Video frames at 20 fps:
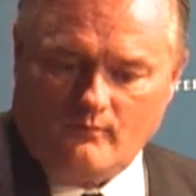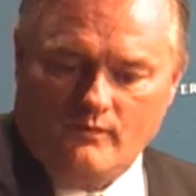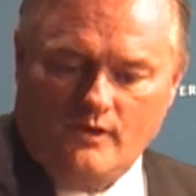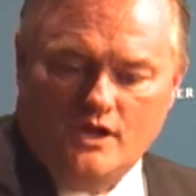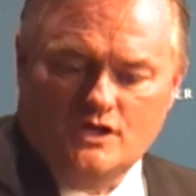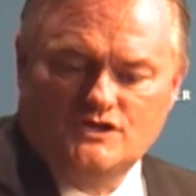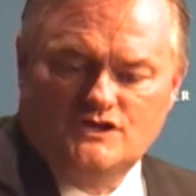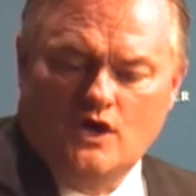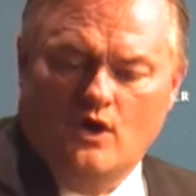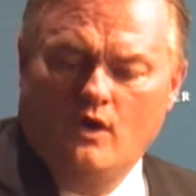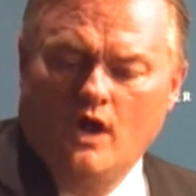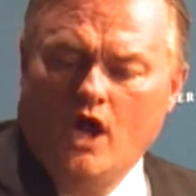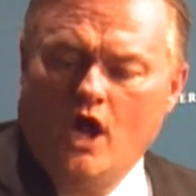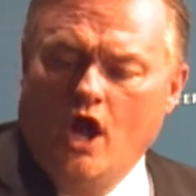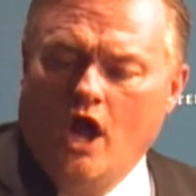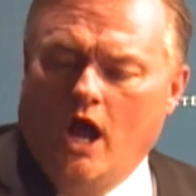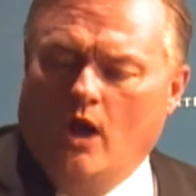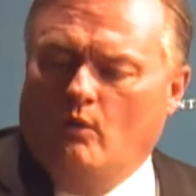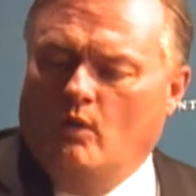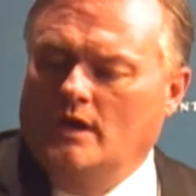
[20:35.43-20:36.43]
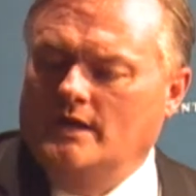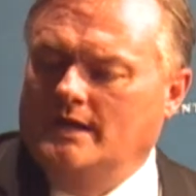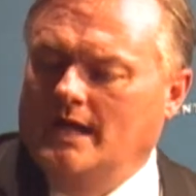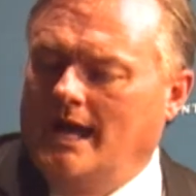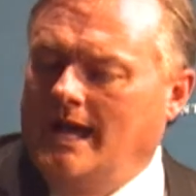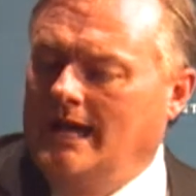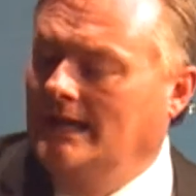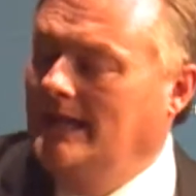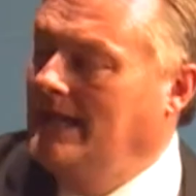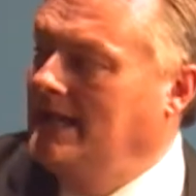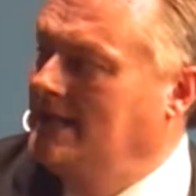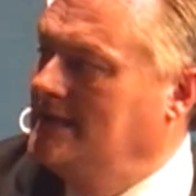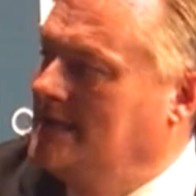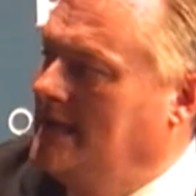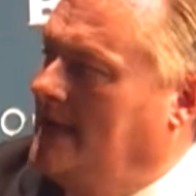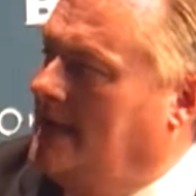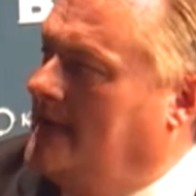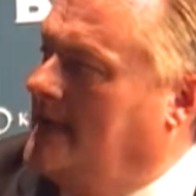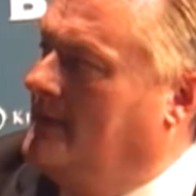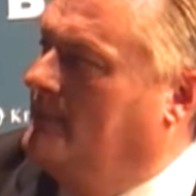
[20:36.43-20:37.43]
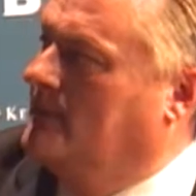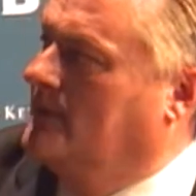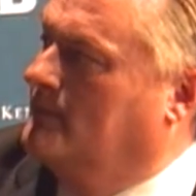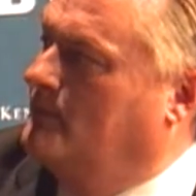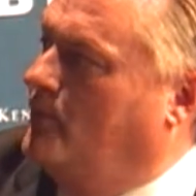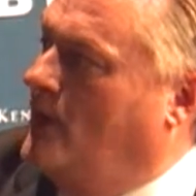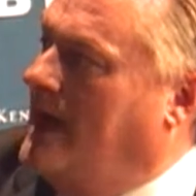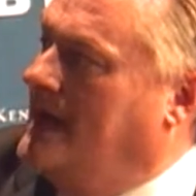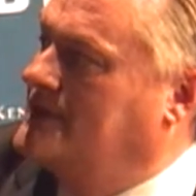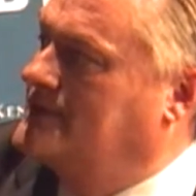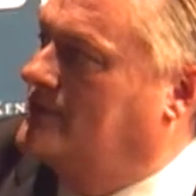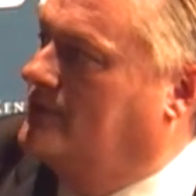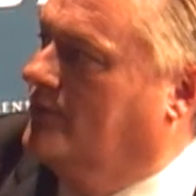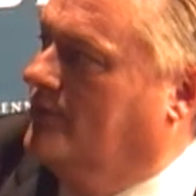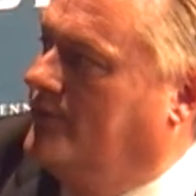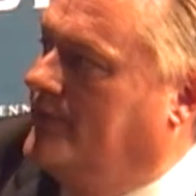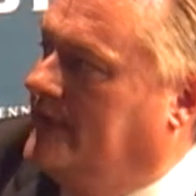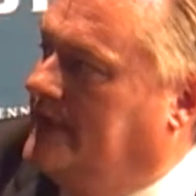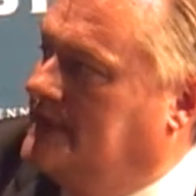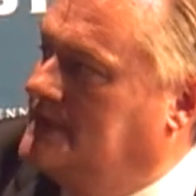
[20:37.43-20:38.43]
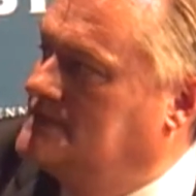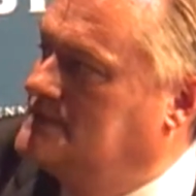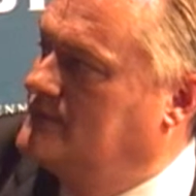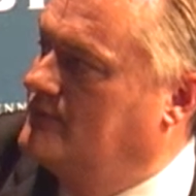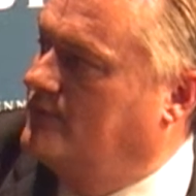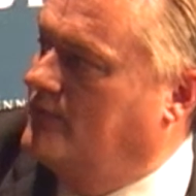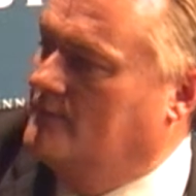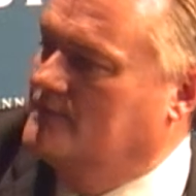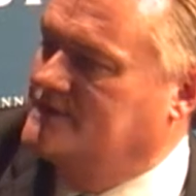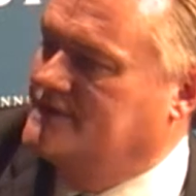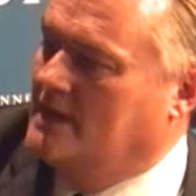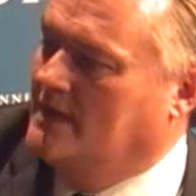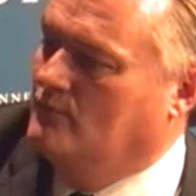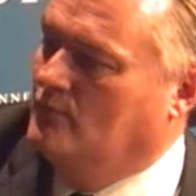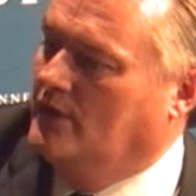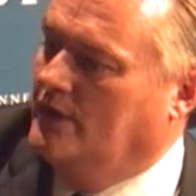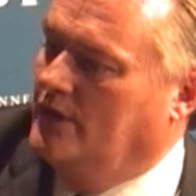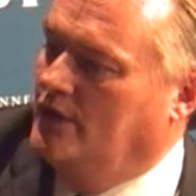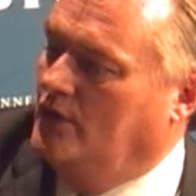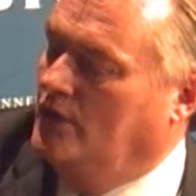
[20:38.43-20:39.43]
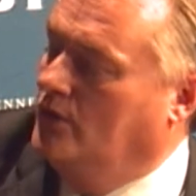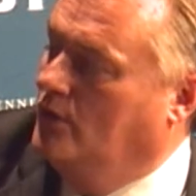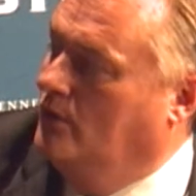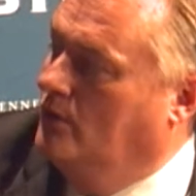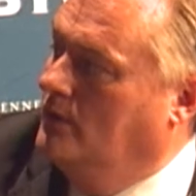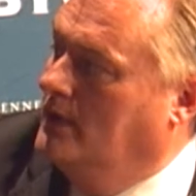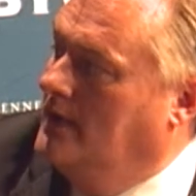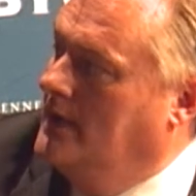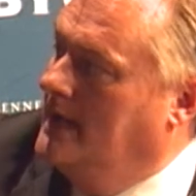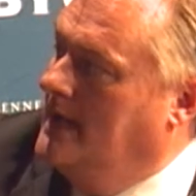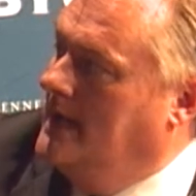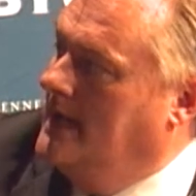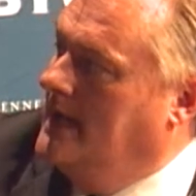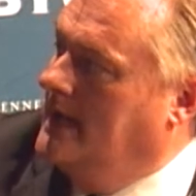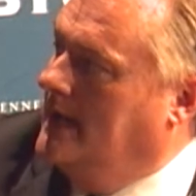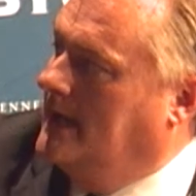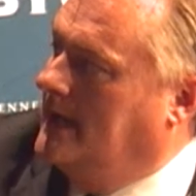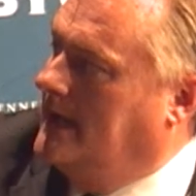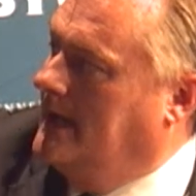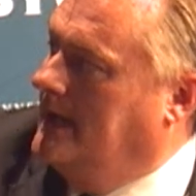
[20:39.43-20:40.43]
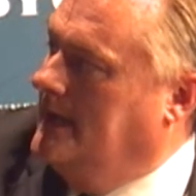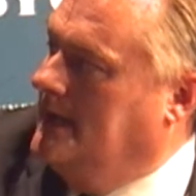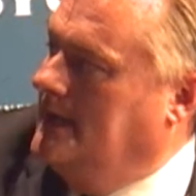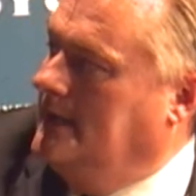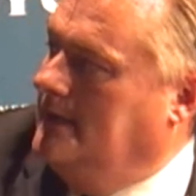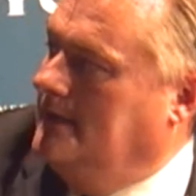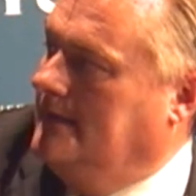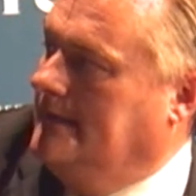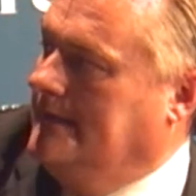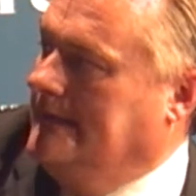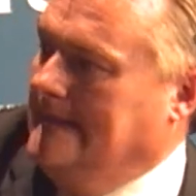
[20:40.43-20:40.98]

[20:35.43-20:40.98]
So I wanted to highlight a couple of practical things from someone who, again,